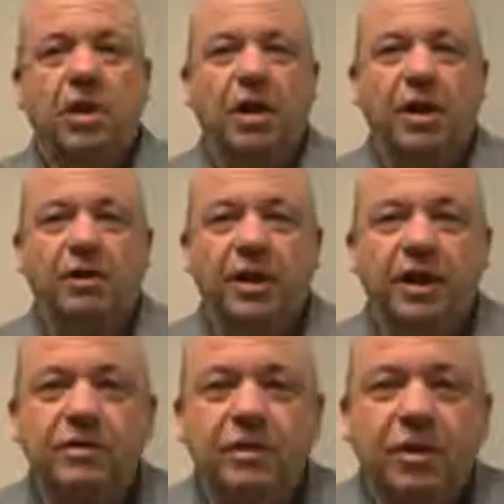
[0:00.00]
All
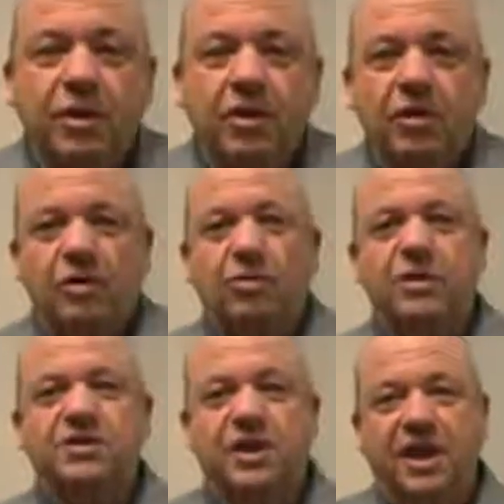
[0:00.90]
right.
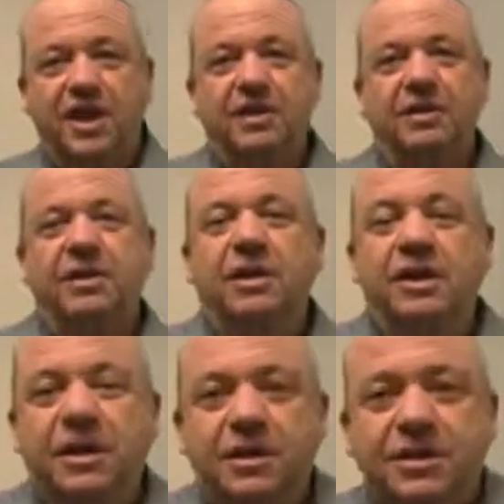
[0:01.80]
Once again,
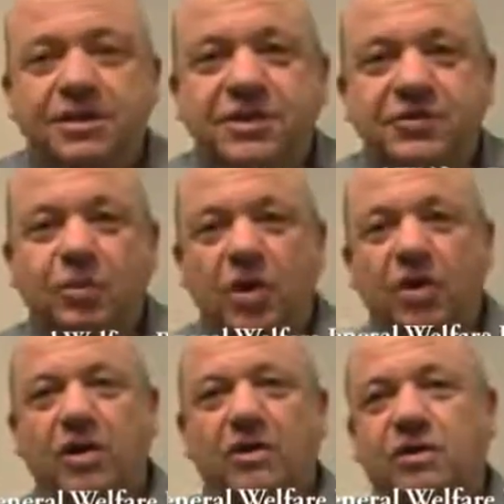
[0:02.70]
this is
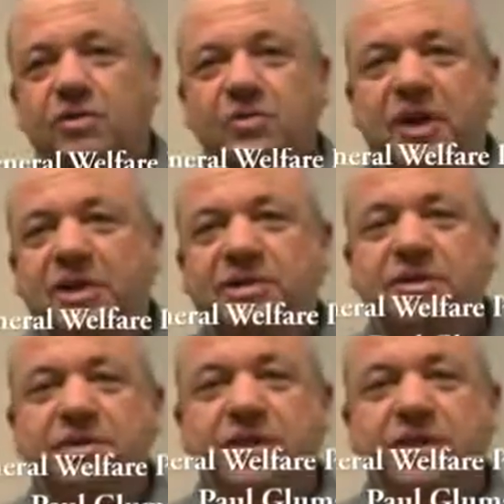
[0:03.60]
Paul Glumaz,